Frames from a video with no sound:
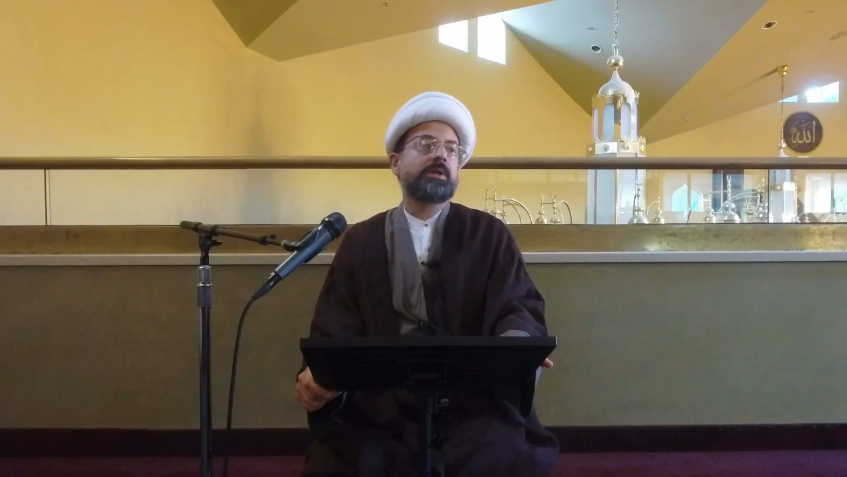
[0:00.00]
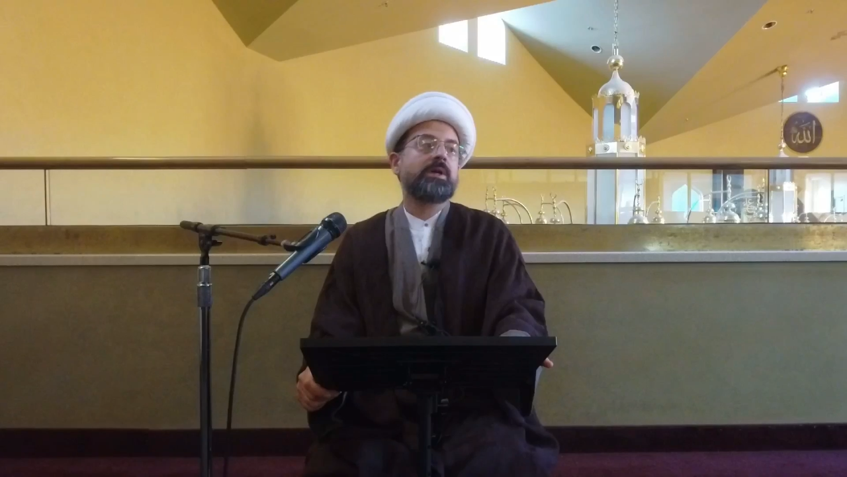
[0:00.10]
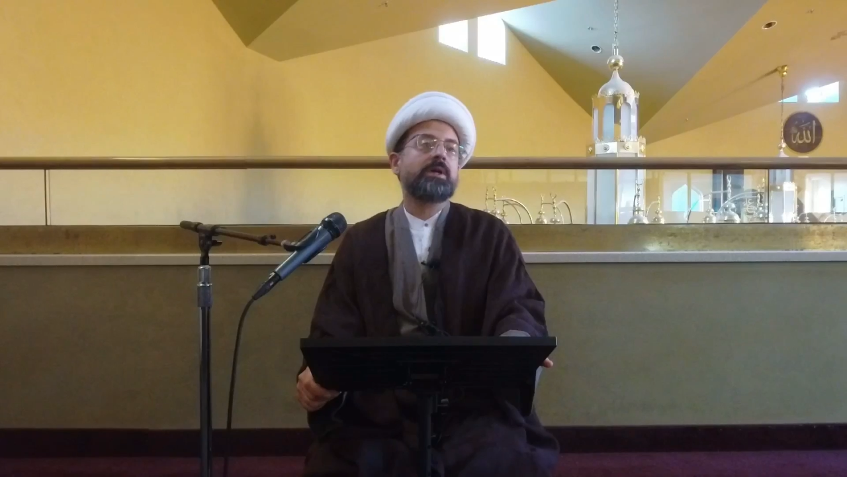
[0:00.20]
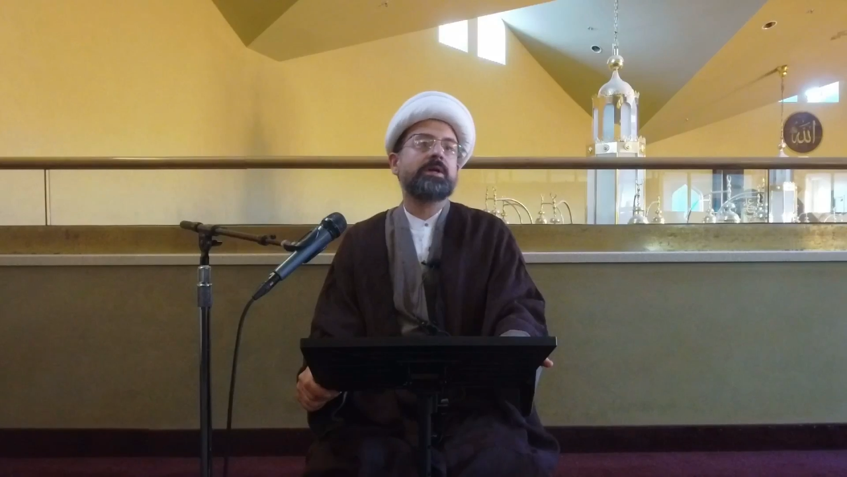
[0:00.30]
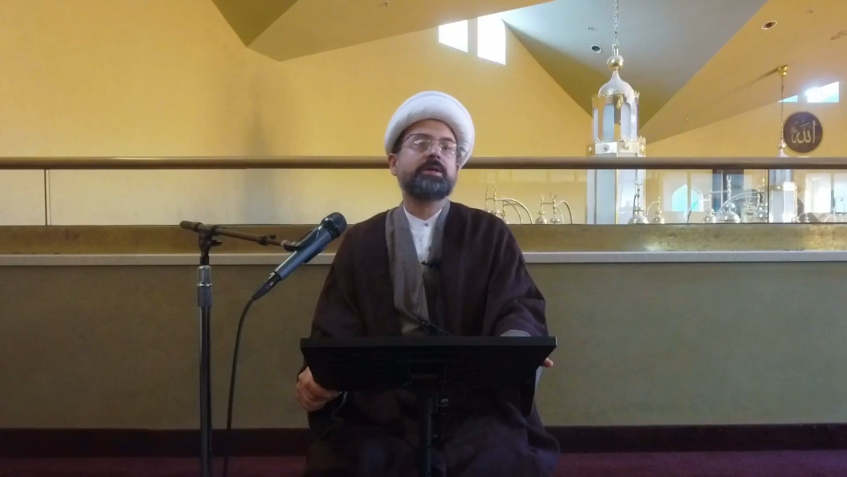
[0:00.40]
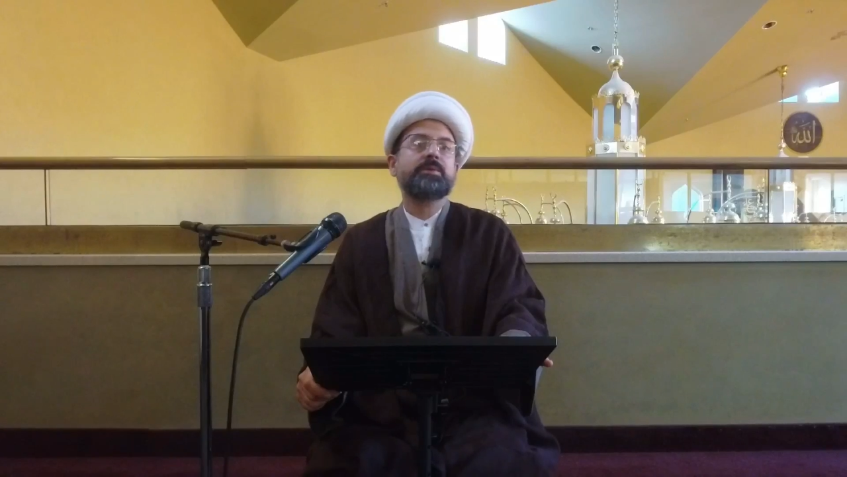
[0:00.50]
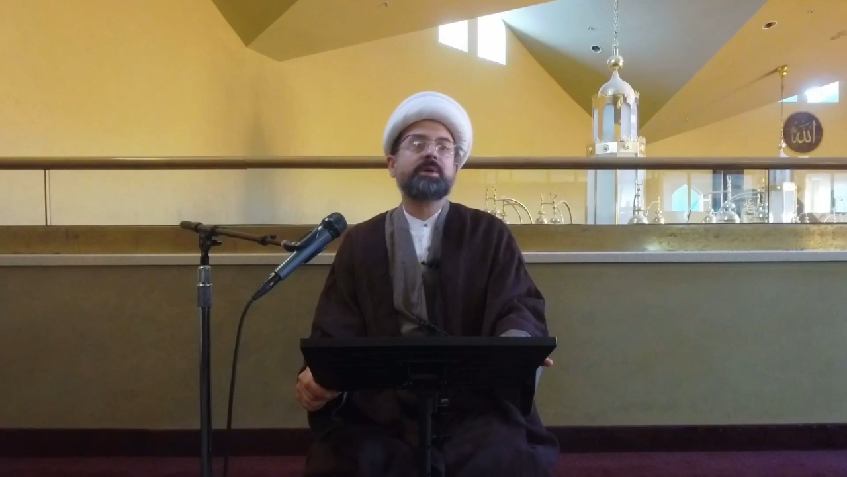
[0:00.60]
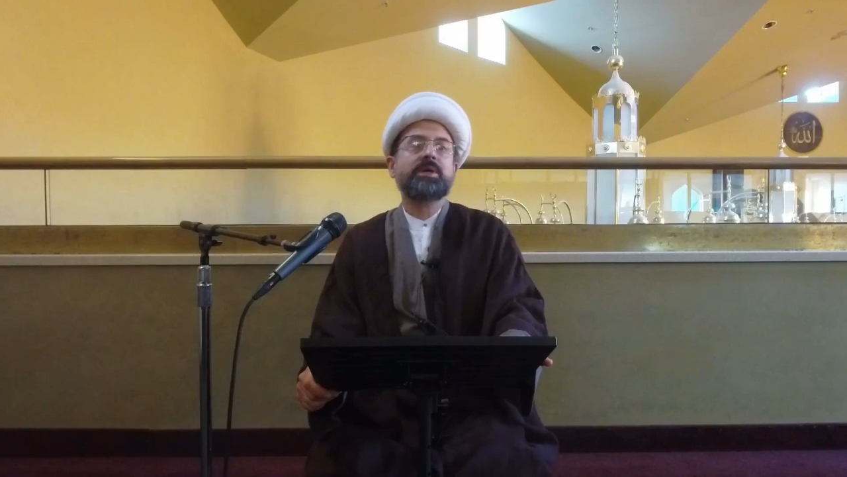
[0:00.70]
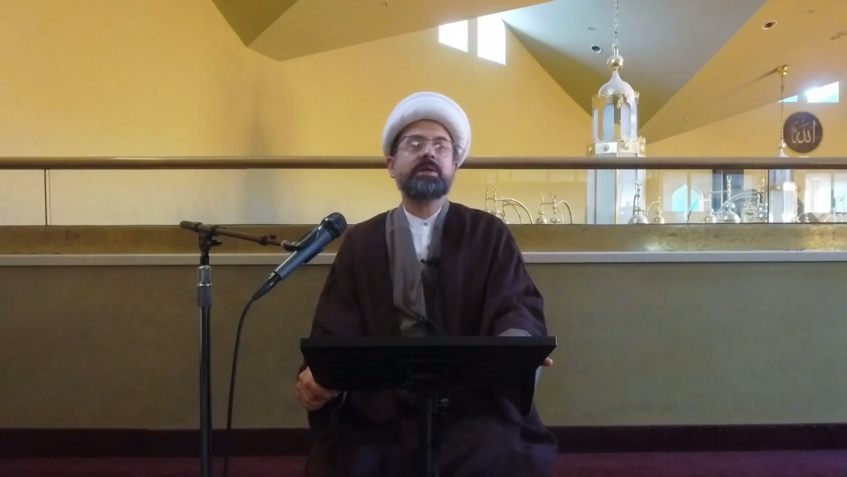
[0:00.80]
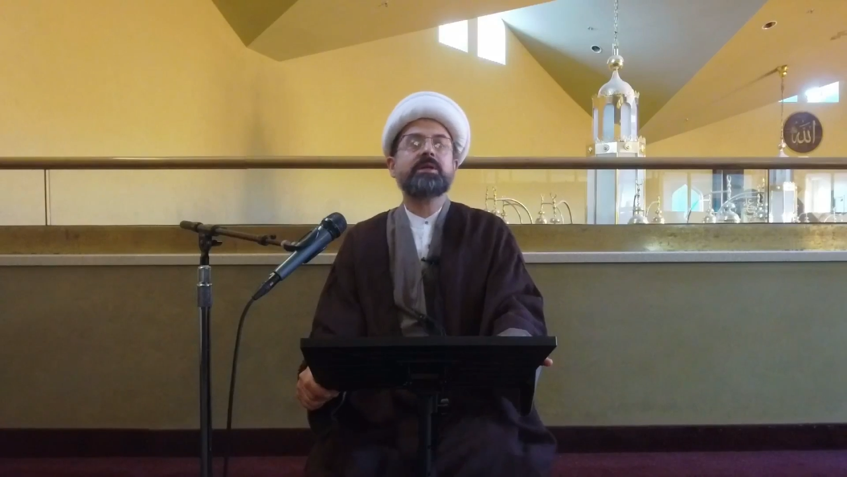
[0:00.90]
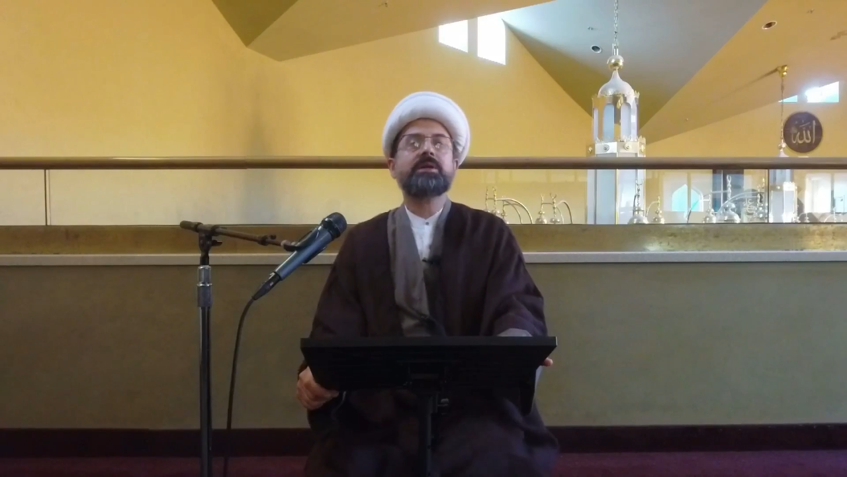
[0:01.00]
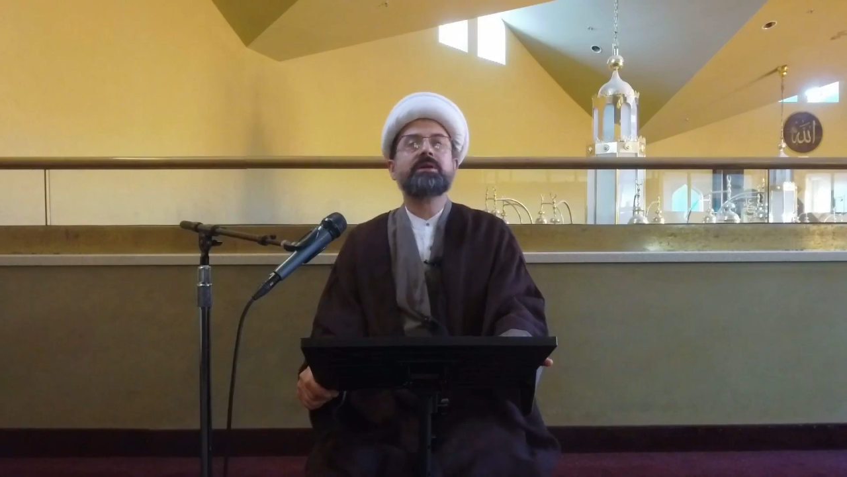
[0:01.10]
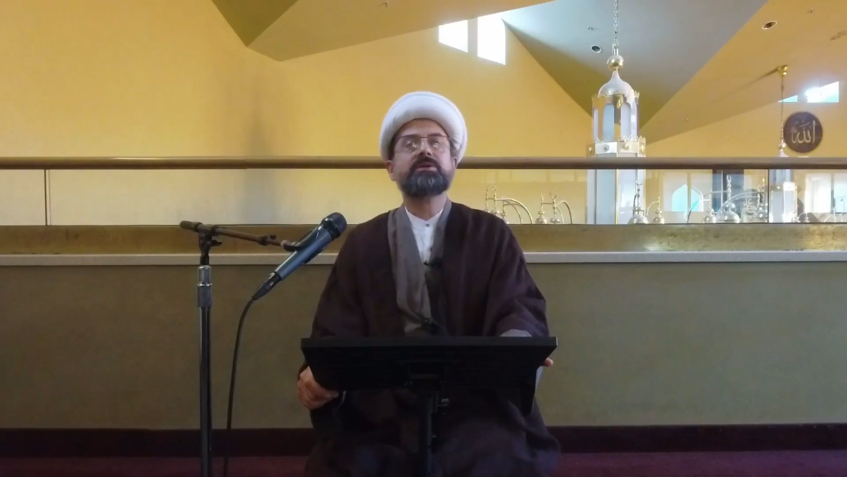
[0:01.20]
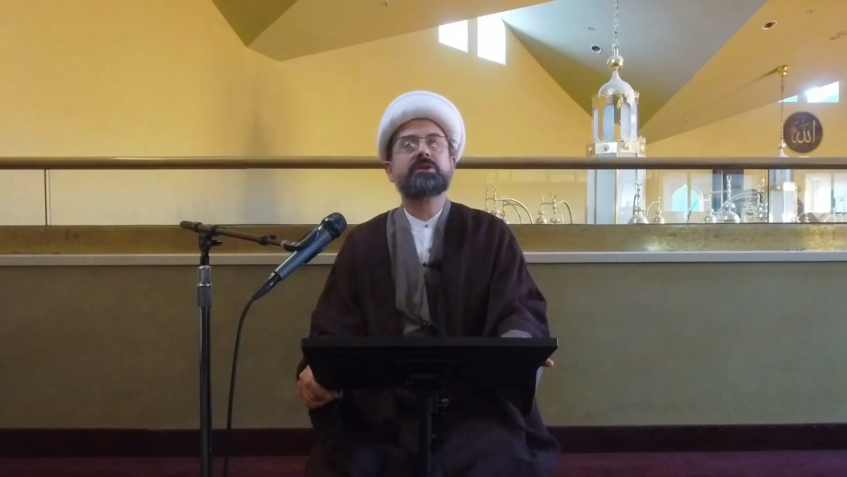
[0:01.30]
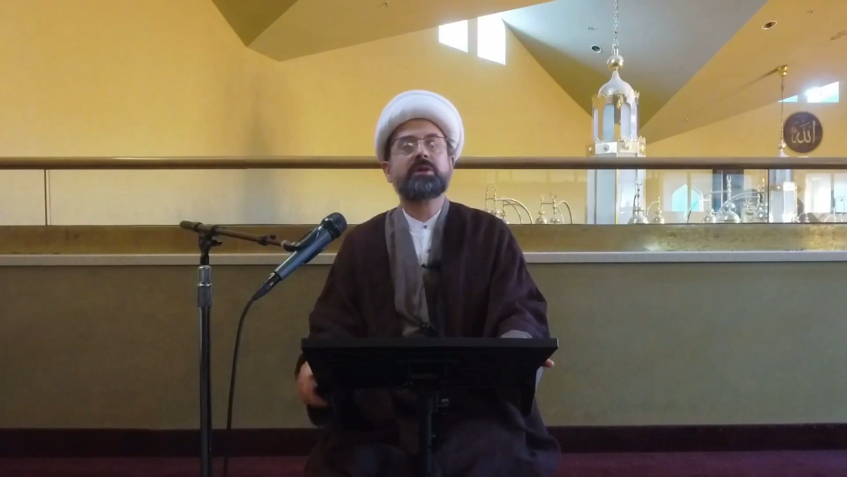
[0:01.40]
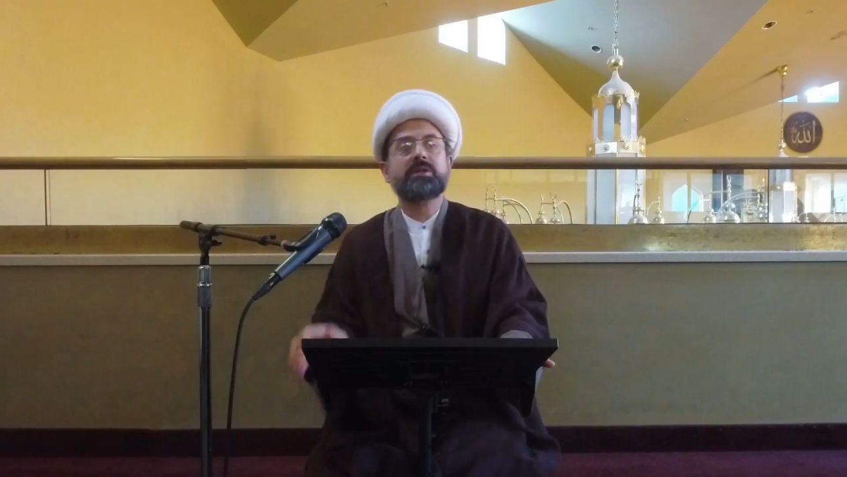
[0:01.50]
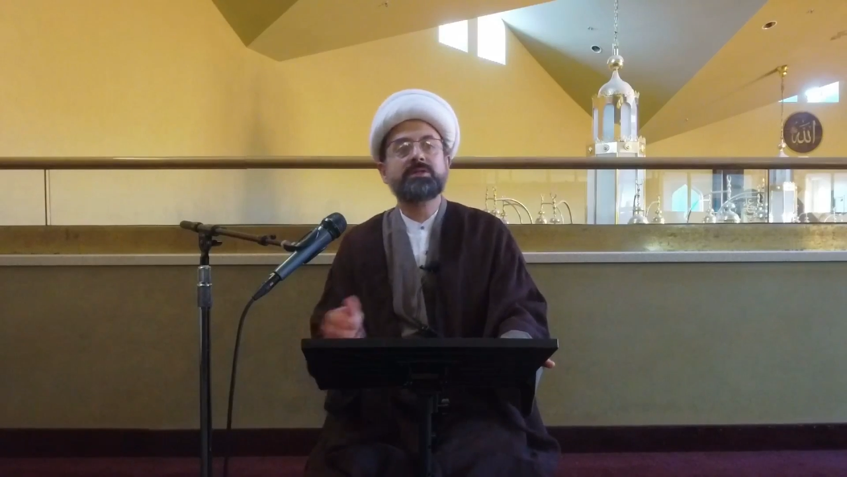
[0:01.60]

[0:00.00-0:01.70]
And we are gonna, inshallah,